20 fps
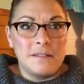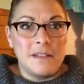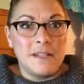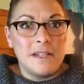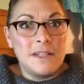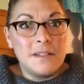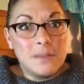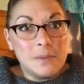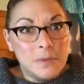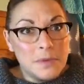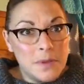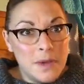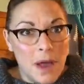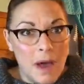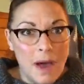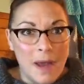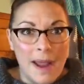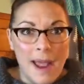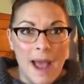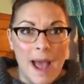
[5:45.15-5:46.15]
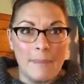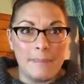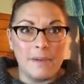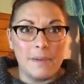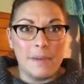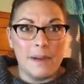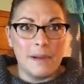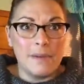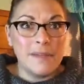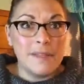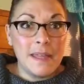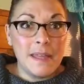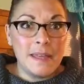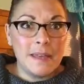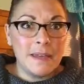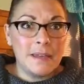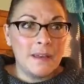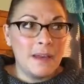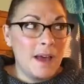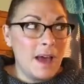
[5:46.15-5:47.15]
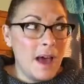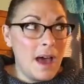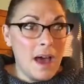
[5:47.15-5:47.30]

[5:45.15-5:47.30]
The kids were not happy, but I was like,